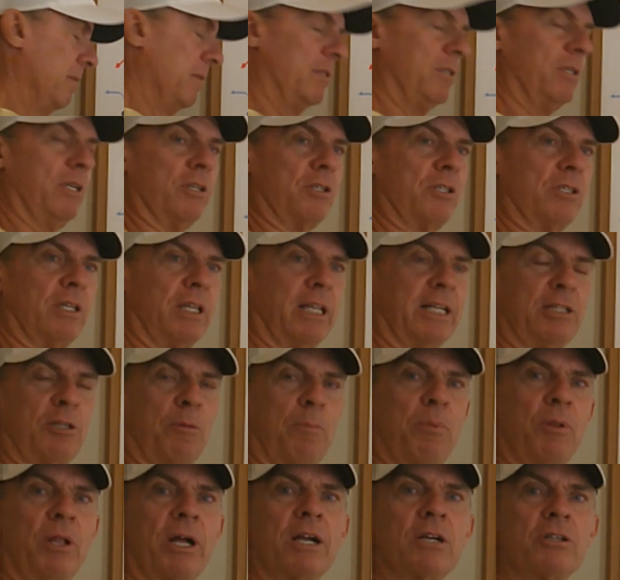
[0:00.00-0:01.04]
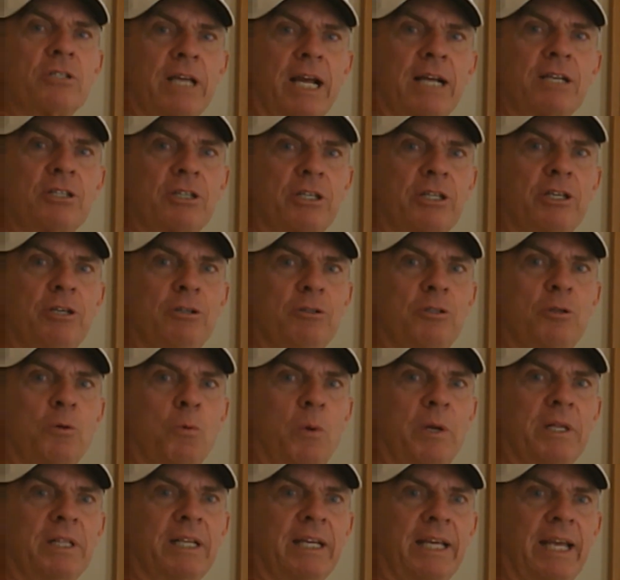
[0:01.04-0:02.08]
just let the players execute to
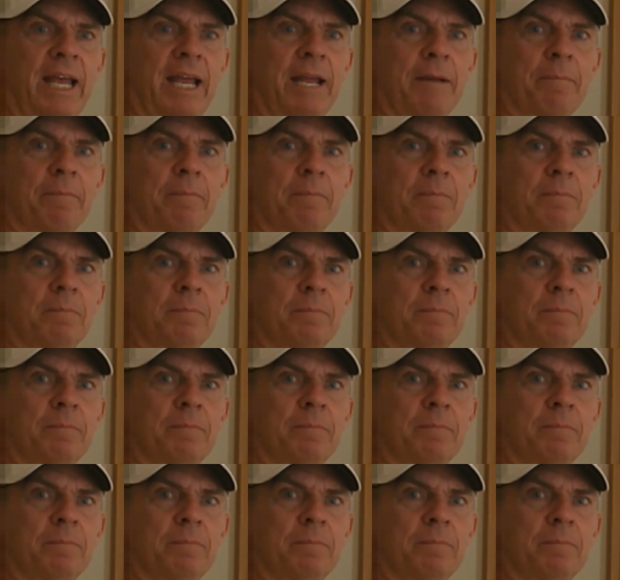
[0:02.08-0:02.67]
win the game.